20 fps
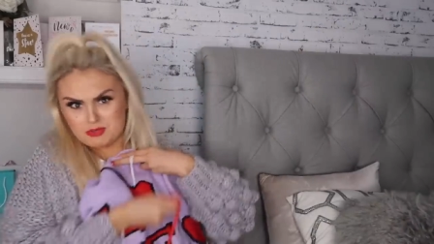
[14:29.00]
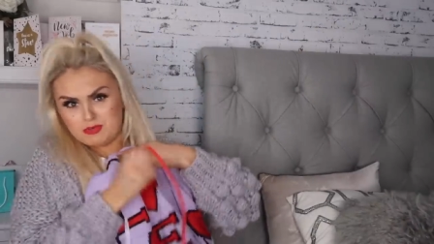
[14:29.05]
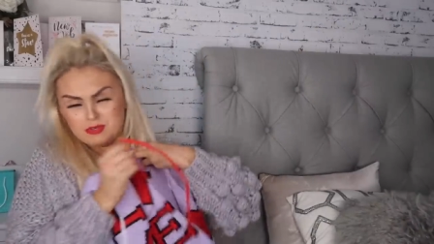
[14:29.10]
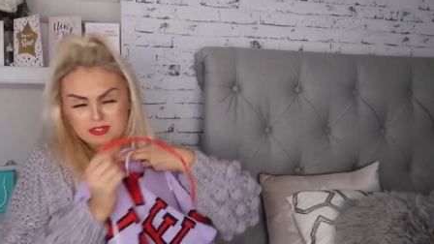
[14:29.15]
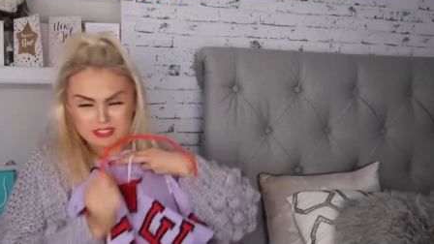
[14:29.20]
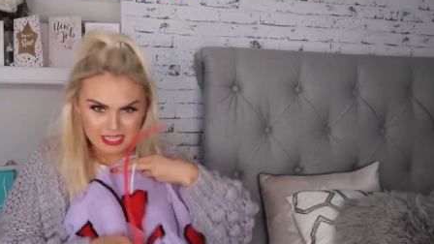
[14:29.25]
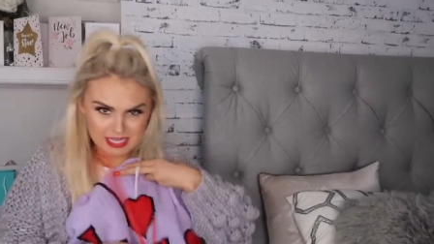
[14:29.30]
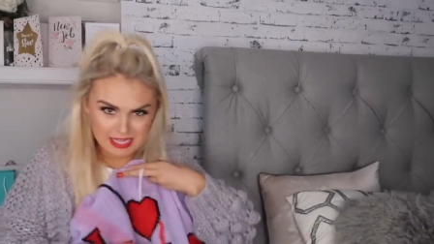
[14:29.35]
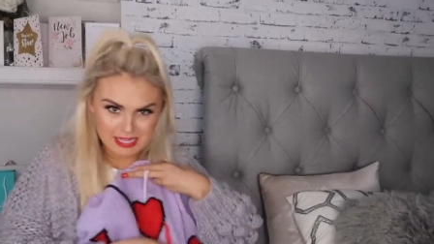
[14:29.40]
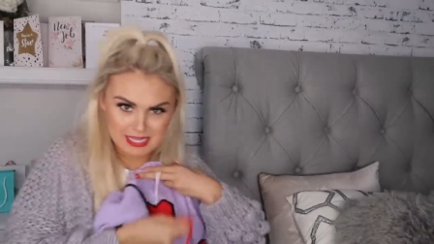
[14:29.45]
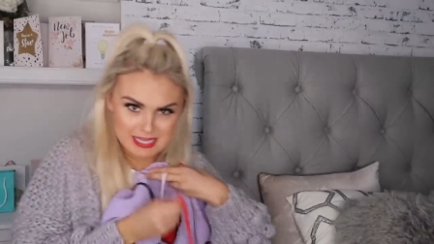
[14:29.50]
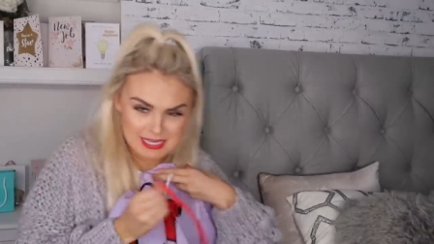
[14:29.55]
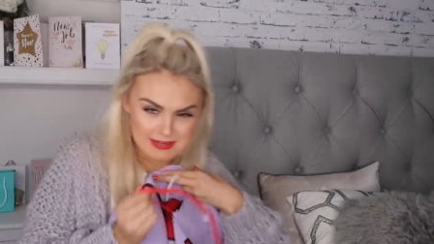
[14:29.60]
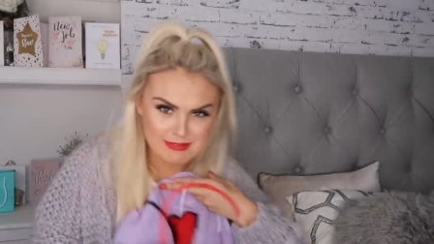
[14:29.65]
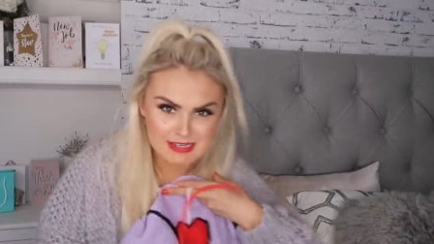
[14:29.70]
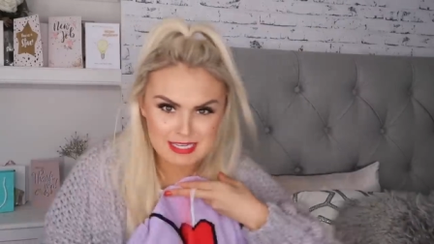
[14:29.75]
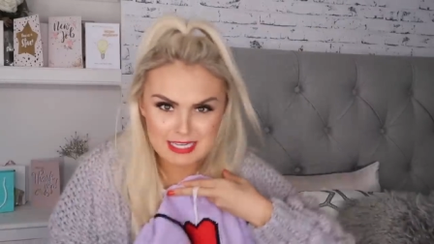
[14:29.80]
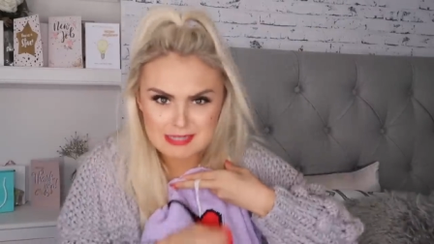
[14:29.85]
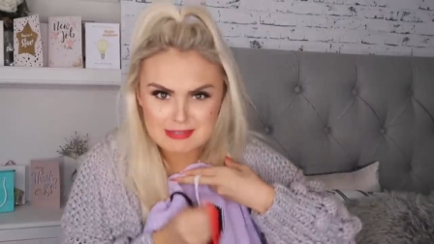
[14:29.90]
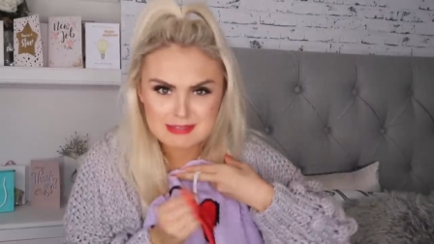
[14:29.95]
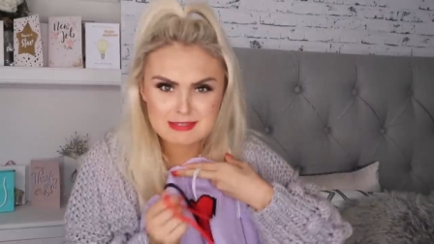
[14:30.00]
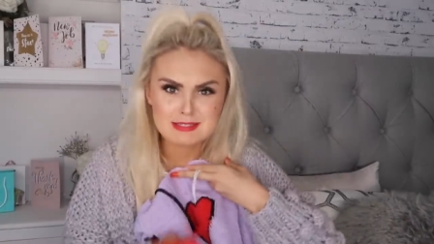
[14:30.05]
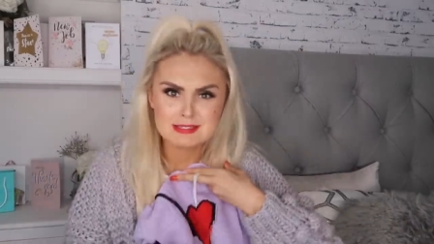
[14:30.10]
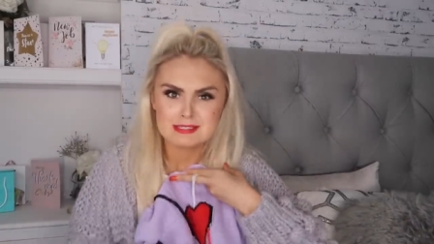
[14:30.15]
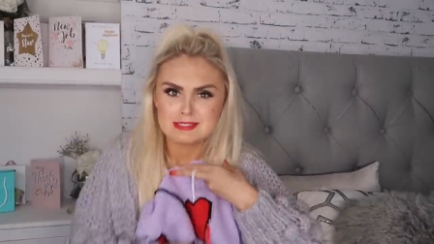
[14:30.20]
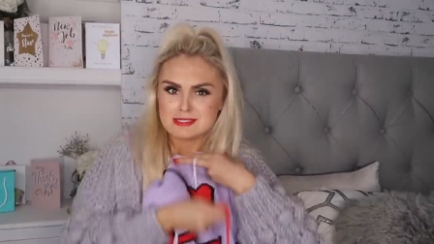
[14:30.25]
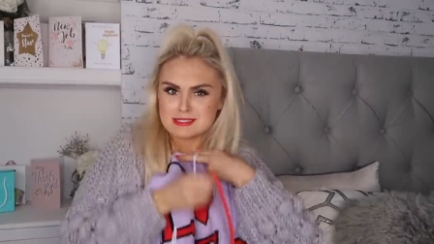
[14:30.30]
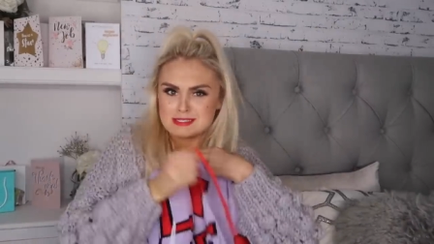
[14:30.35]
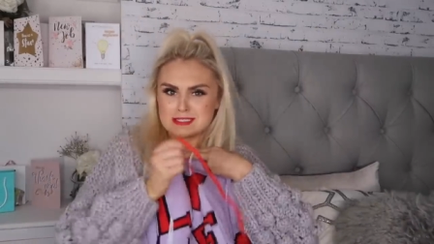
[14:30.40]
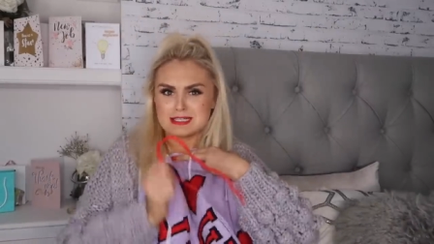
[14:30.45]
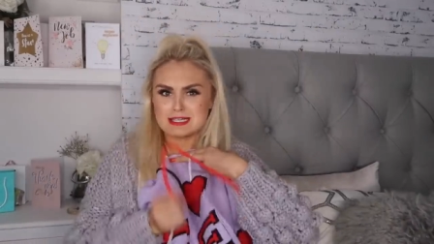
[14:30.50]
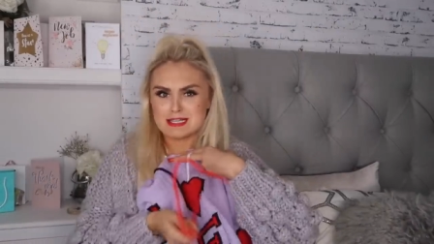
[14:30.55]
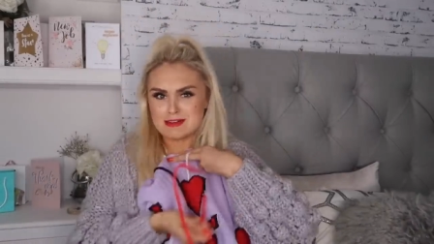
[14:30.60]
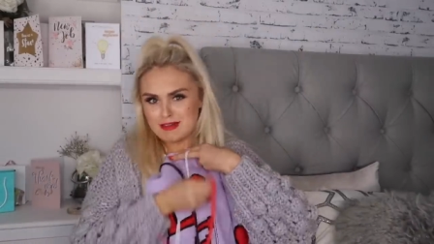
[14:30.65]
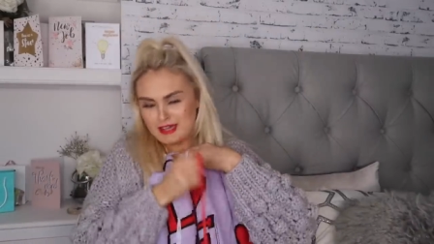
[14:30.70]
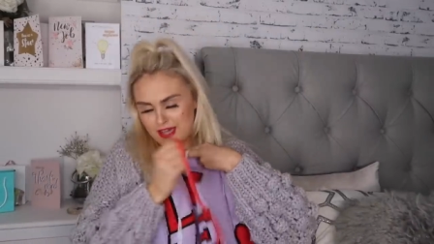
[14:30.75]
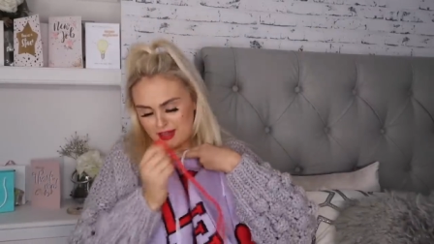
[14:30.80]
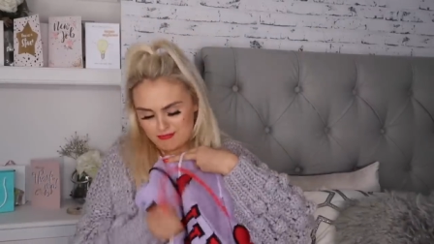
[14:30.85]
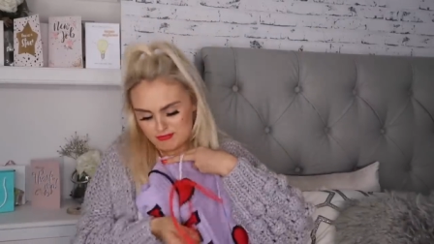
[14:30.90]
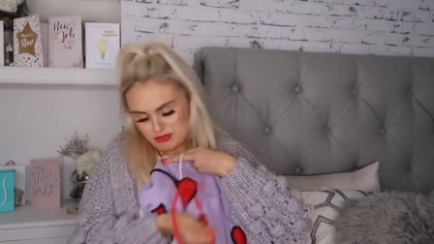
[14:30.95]
order. There we go. There
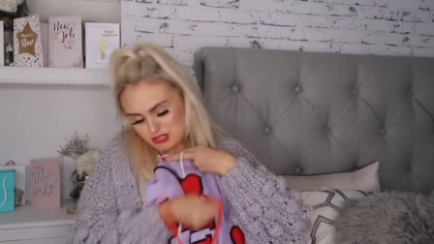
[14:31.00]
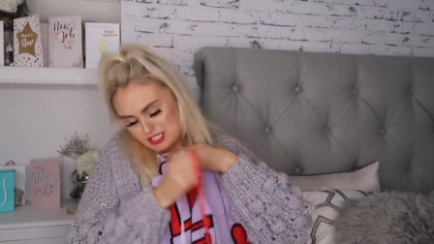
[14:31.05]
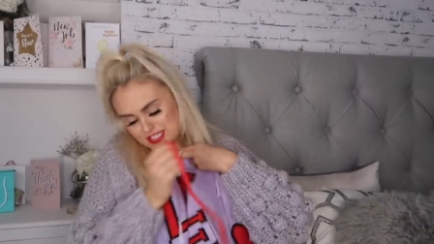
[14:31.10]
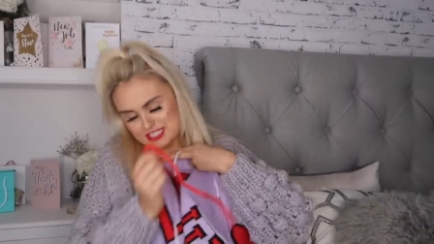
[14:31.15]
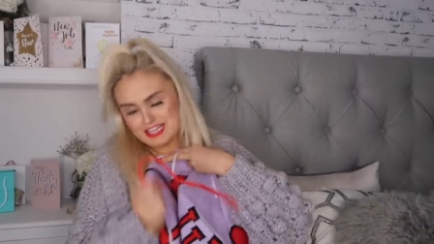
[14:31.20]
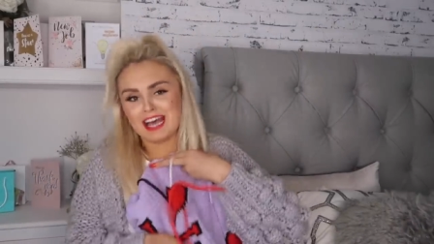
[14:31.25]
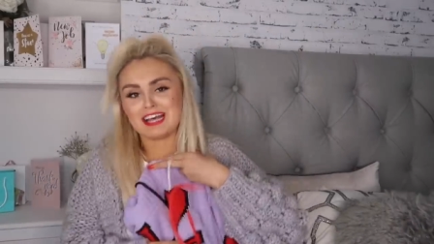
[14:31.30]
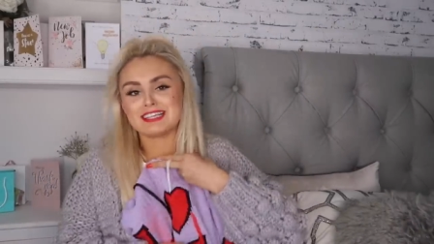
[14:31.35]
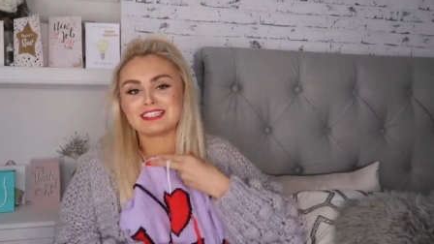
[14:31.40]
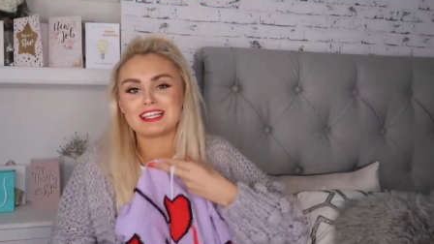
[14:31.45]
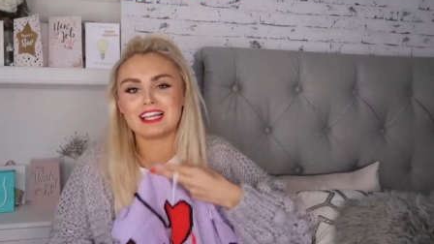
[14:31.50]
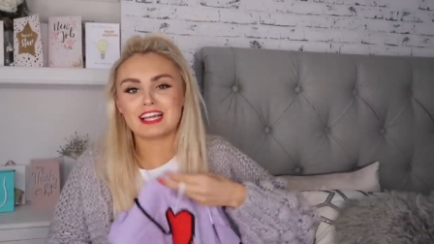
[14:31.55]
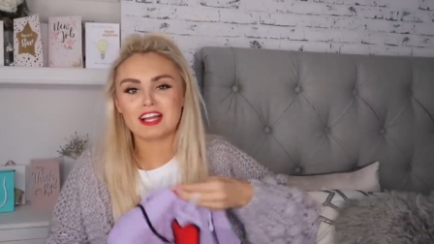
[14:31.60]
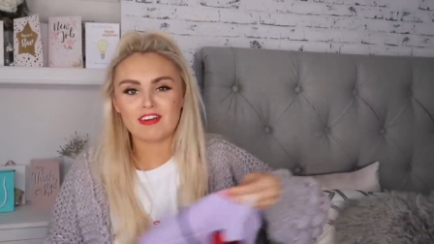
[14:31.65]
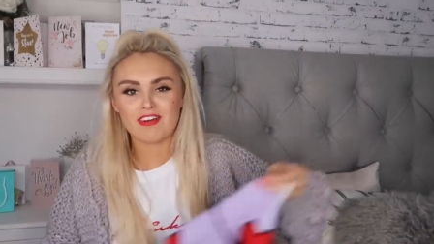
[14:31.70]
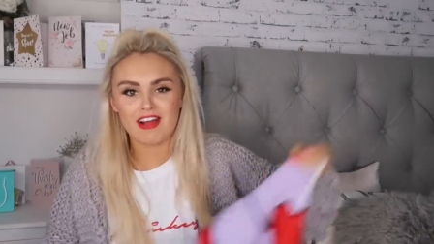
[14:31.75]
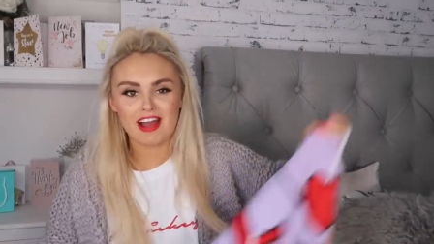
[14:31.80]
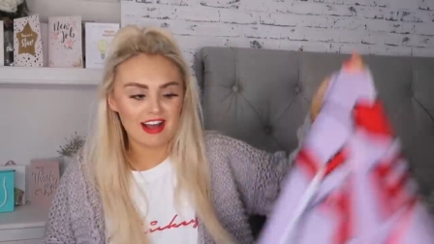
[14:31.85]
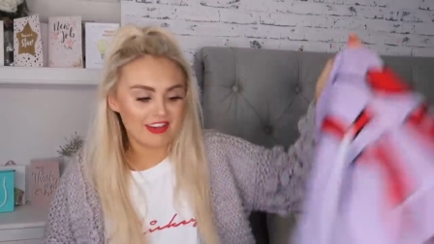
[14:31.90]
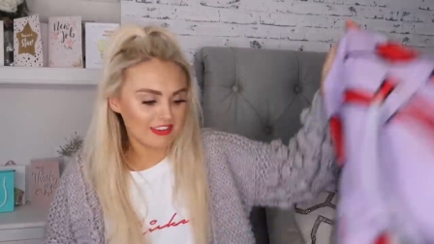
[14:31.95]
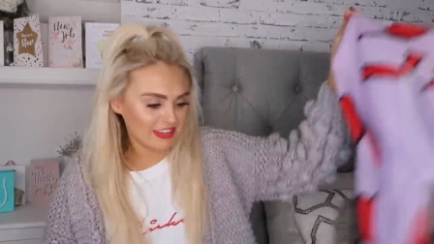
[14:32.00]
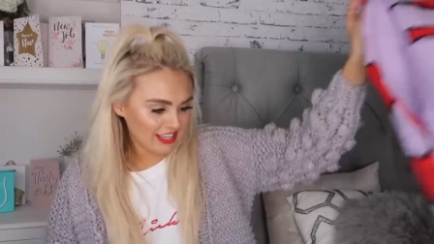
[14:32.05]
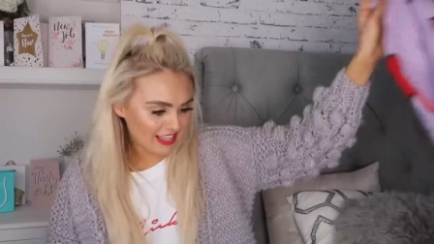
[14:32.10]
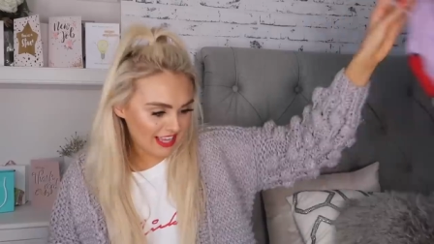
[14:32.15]
we go, I'm just tasseling around.